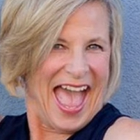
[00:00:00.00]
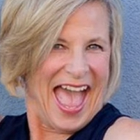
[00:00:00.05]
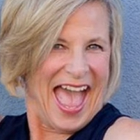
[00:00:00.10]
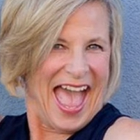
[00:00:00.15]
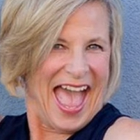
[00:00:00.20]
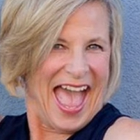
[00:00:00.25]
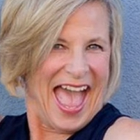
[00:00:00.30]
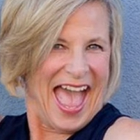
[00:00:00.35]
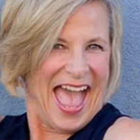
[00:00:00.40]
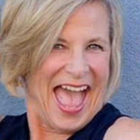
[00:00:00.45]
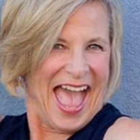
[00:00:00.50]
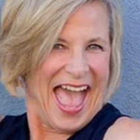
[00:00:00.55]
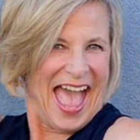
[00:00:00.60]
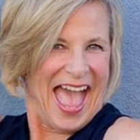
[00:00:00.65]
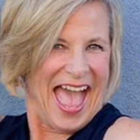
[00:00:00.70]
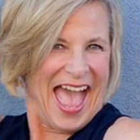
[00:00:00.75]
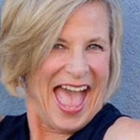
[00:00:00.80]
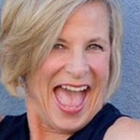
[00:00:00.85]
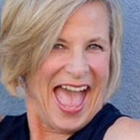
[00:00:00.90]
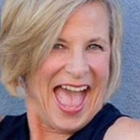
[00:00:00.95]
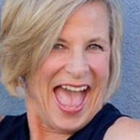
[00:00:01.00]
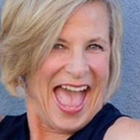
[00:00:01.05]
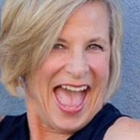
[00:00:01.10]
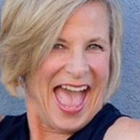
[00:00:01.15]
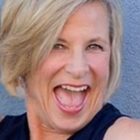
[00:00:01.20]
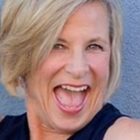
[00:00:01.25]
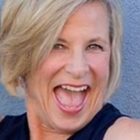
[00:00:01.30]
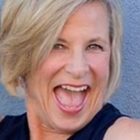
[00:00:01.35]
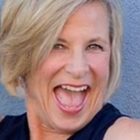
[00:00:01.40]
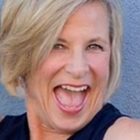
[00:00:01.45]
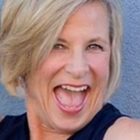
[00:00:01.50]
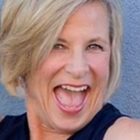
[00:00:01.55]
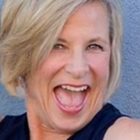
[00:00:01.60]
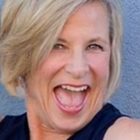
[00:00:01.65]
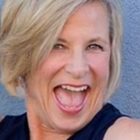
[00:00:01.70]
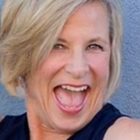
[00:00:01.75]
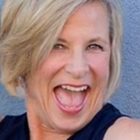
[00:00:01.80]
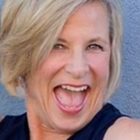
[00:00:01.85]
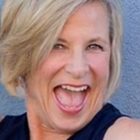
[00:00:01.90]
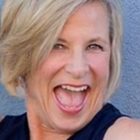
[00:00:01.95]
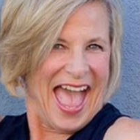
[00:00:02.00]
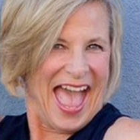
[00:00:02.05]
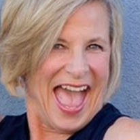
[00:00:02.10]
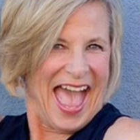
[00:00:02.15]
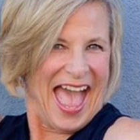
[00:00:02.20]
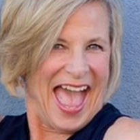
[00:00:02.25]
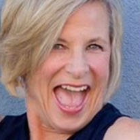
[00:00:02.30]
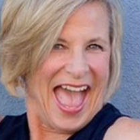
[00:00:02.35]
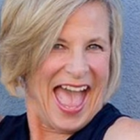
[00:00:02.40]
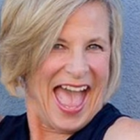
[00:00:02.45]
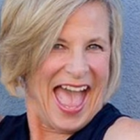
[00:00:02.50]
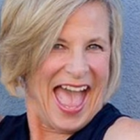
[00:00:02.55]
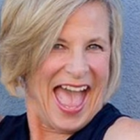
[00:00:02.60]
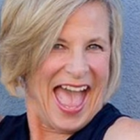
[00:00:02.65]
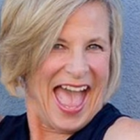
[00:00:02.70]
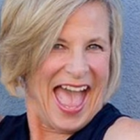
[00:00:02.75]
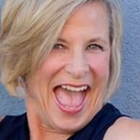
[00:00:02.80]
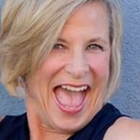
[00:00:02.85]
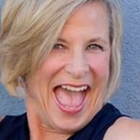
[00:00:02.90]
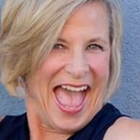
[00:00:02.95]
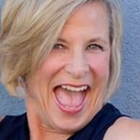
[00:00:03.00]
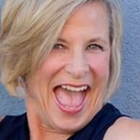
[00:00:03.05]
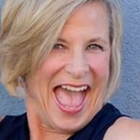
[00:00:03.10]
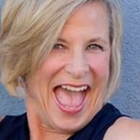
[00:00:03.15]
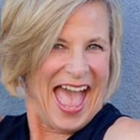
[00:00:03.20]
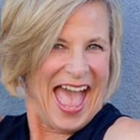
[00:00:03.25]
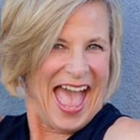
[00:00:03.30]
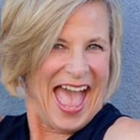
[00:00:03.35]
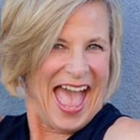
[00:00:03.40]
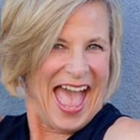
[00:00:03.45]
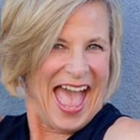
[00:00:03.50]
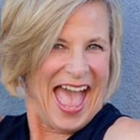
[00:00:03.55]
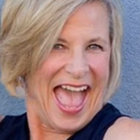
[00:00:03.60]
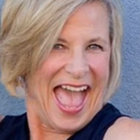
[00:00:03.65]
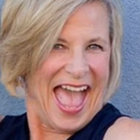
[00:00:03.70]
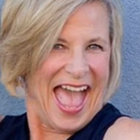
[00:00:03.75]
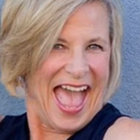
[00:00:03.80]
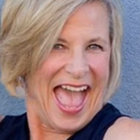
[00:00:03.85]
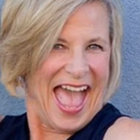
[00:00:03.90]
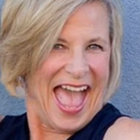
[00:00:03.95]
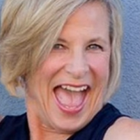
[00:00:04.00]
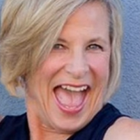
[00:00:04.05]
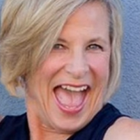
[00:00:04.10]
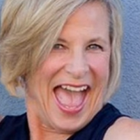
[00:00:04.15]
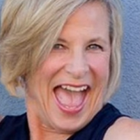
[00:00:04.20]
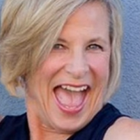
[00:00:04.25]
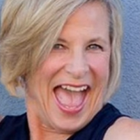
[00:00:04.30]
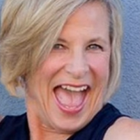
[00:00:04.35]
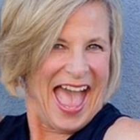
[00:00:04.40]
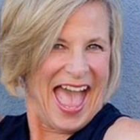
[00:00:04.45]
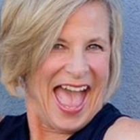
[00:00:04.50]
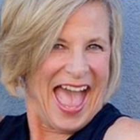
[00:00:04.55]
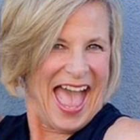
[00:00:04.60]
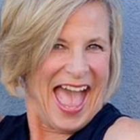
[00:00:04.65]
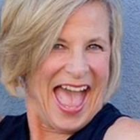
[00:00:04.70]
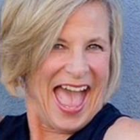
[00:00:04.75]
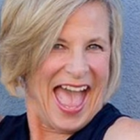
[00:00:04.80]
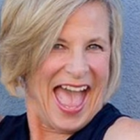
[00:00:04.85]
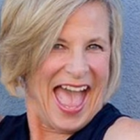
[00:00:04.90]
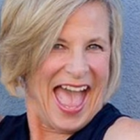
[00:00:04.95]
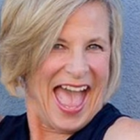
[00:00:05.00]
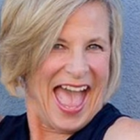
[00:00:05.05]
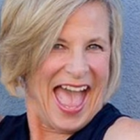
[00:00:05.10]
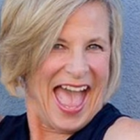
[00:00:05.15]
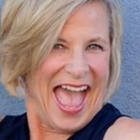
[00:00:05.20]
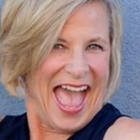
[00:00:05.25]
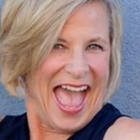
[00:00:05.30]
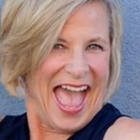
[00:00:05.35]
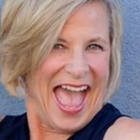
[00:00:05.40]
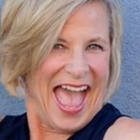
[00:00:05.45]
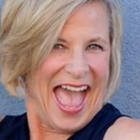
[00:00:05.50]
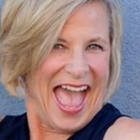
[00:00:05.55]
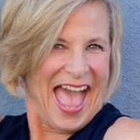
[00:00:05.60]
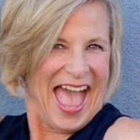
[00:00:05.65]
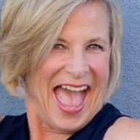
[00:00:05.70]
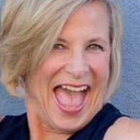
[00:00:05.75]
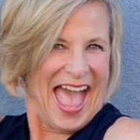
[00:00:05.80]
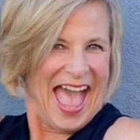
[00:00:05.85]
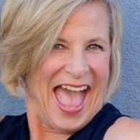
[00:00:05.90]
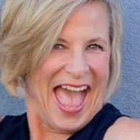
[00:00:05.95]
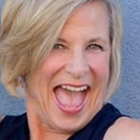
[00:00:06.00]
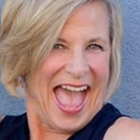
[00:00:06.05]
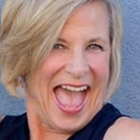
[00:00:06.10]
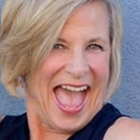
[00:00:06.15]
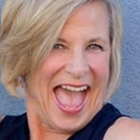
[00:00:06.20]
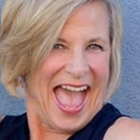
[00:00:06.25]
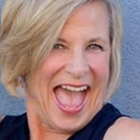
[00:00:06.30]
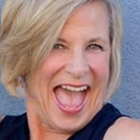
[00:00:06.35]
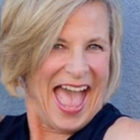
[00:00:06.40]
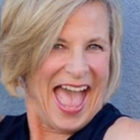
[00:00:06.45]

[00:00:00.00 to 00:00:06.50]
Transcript: (no lip movement)